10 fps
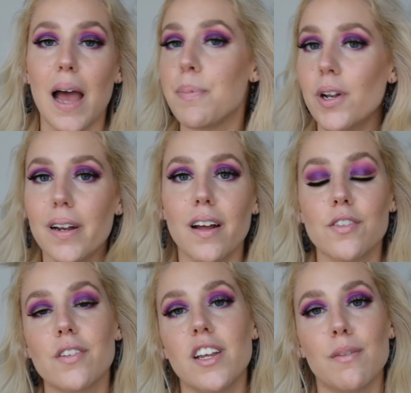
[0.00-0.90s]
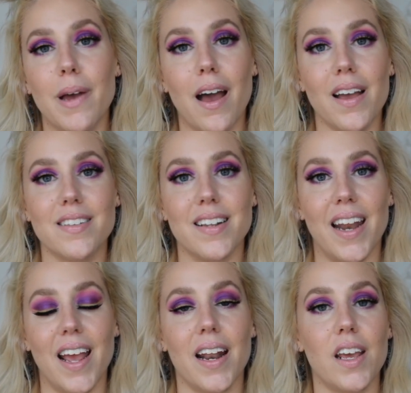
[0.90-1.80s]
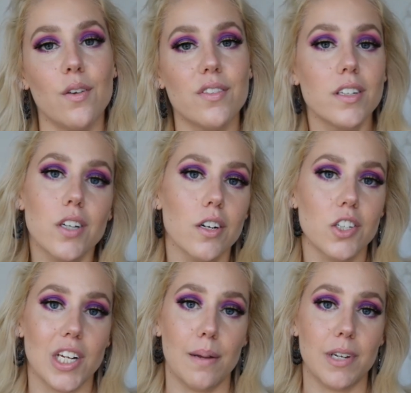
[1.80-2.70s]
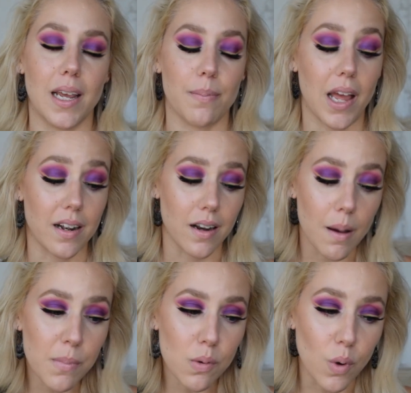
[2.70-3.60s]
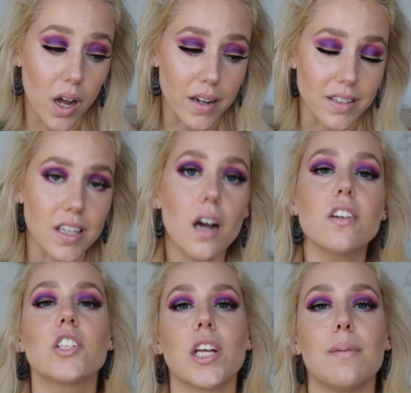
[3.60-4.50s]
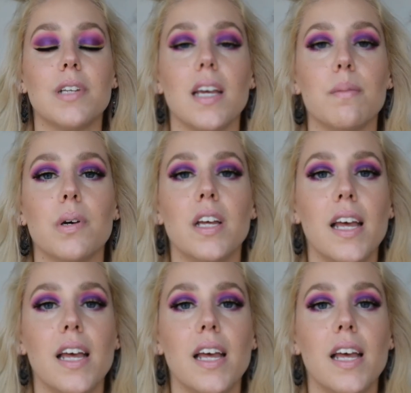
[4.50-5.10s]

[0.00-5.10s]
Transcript: I put it underneath my eyes today and I used the Tarte Shape Tape, and number one, Tarte Shape Tape